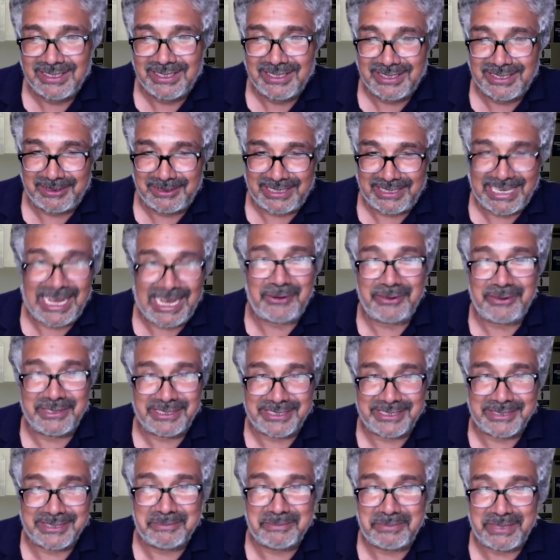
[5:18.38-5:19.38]
carrots
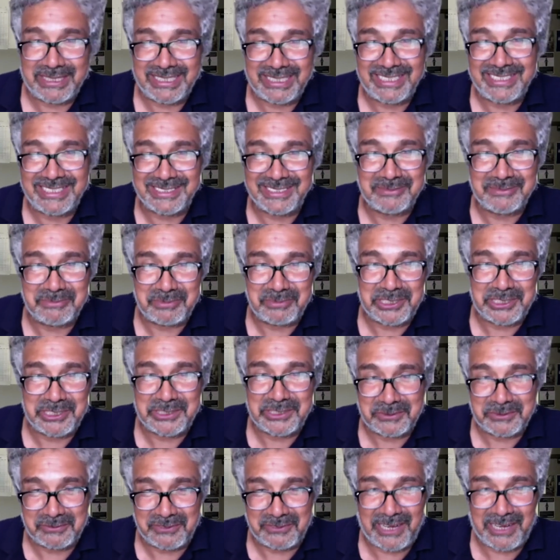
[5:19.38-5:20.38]
and peas and
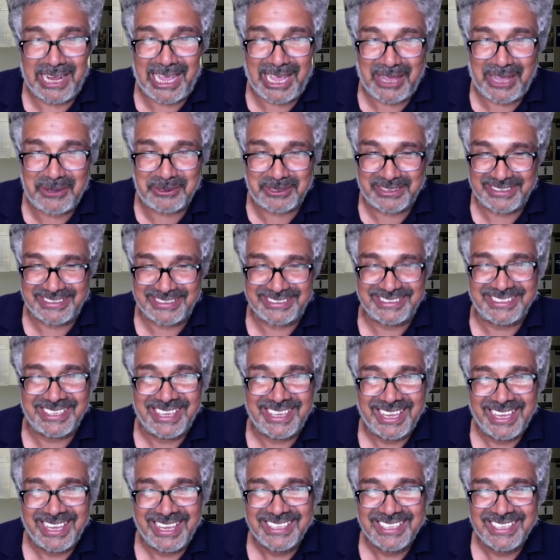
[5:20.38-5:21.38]
beautiful flowers.
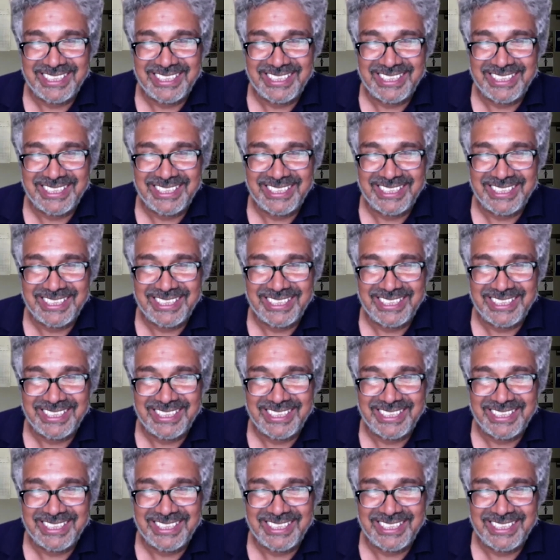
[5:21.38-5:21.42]
So